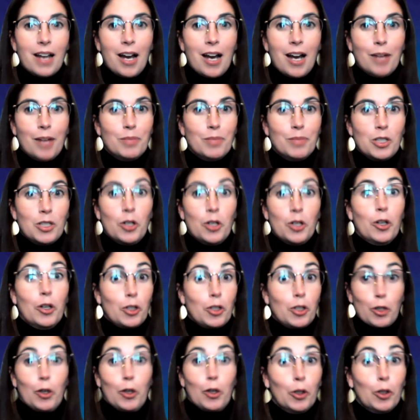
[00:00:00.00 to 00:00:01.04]

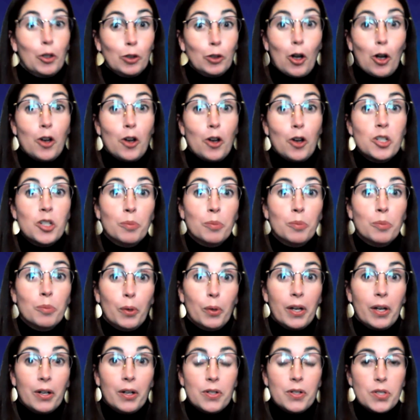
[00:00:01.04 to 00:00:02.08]
You're a large
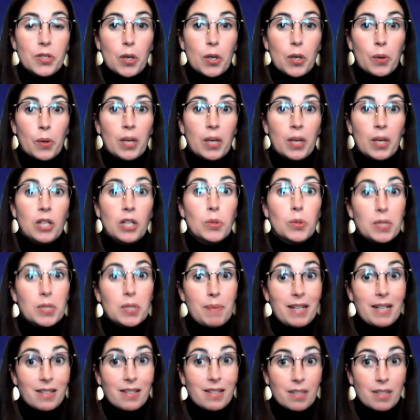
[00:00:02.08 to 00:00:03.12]
employer, so can you
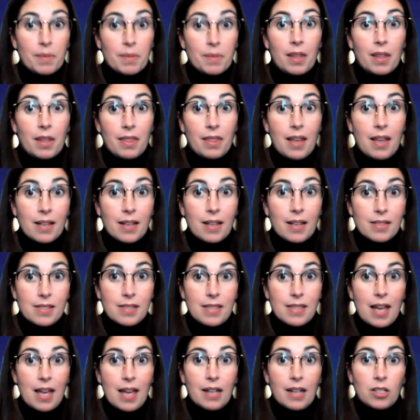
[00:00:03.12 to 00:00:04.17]
speak to some of the things
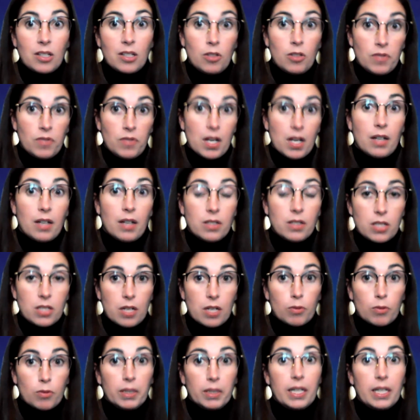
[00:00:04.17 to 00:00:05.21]
that you've done
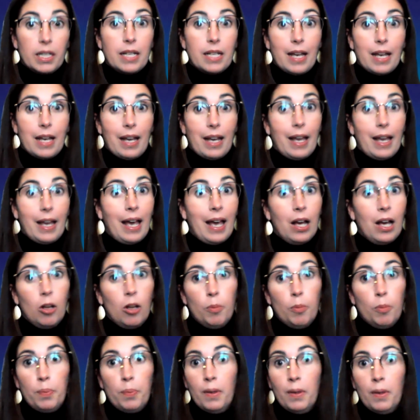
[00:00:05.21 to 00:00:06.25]
to really
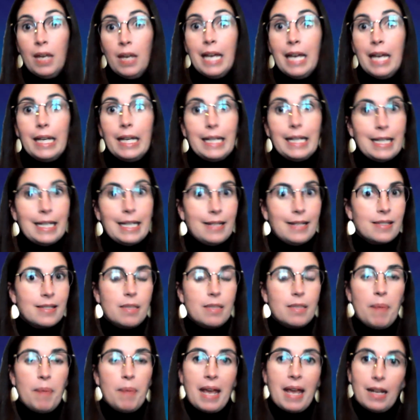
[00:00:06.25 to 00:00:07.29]
help ease
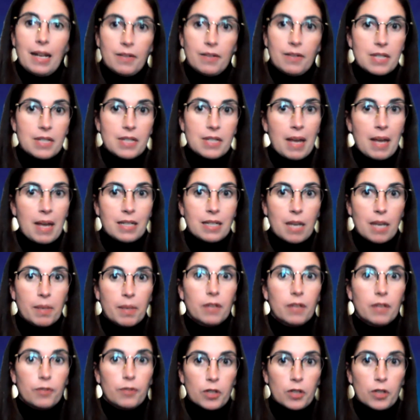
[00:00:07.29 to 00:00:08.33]
the pain of this
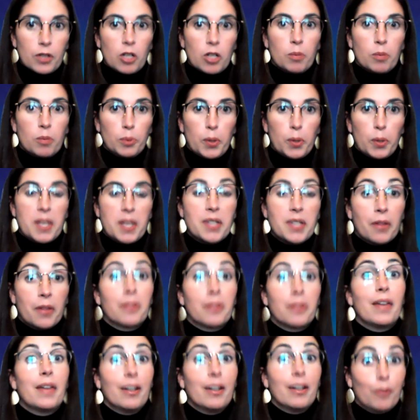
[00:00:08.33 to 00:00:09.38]
pandemic for your employees,
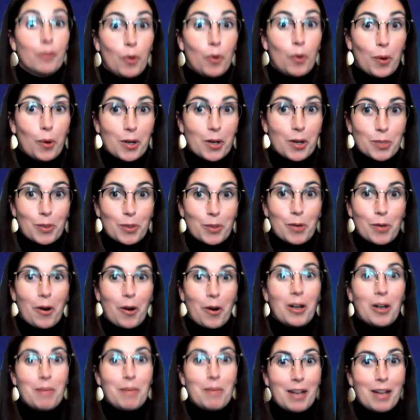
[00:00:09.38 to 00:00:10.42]
other than, of course, what you
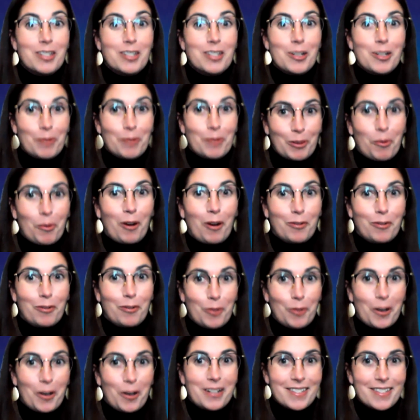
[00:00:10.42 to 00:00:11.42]
already mentioned with the workforce?